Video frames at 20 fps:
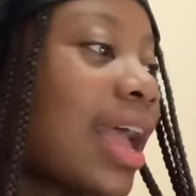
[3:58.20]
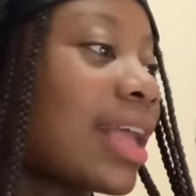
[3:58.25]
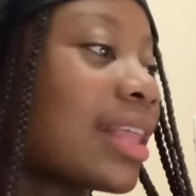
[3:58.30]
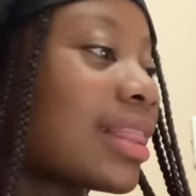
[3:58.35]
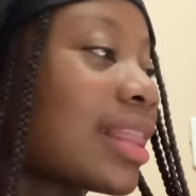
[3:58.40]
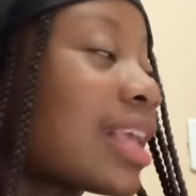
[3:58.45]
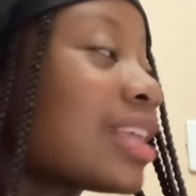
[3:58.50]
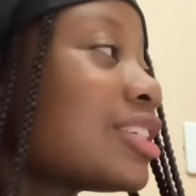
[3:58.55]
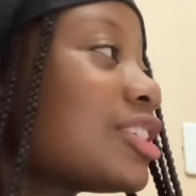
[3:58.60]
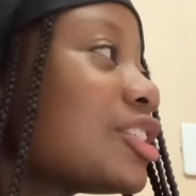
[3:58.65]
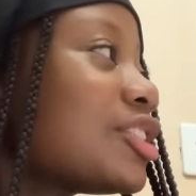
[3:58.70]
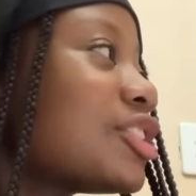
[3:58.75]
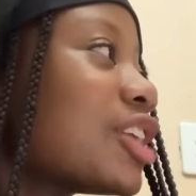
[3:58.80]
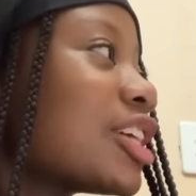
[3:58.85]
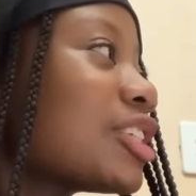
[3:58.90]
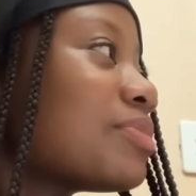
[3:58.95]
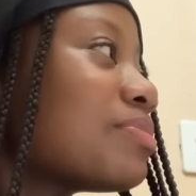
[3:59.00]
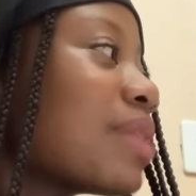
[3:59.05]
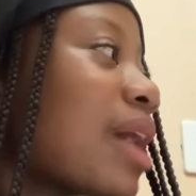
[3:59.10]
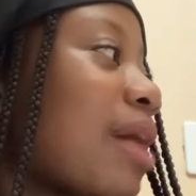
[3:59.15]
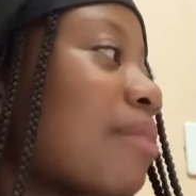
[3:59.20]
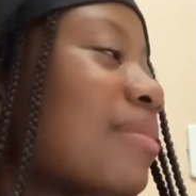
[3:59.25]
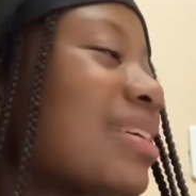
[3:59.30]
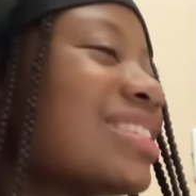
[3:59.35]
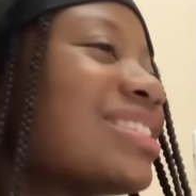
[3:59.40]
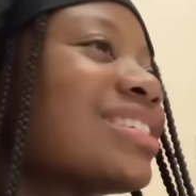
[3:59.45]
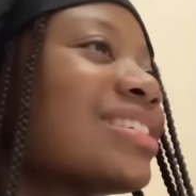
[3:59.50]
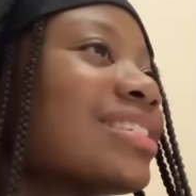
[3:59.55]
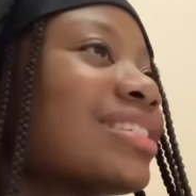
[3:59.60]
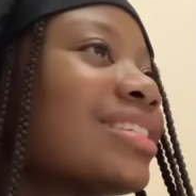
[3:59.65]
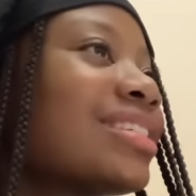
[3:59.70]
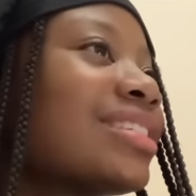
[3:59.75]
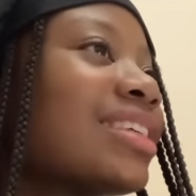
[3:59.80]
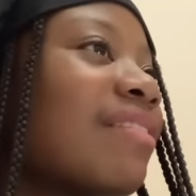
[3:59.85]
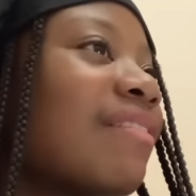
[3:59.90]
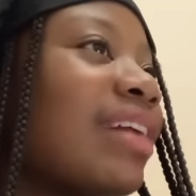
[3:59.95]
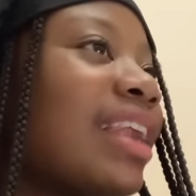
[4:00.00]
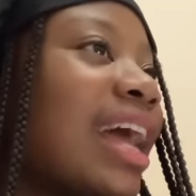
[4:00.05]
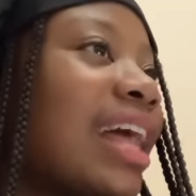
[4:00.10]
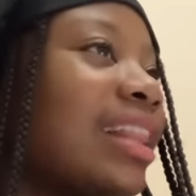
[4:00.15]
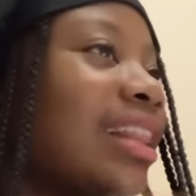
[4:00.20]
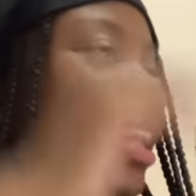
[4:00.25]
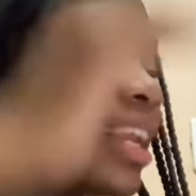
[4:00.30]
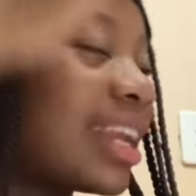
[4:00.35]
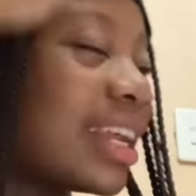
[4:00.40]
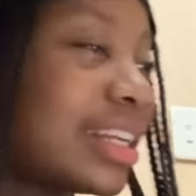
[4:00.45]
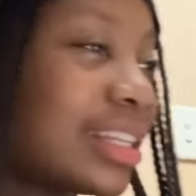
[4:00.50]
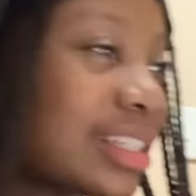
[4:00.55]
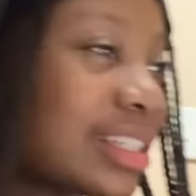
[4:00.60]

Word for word: Then she charged me how much? 700.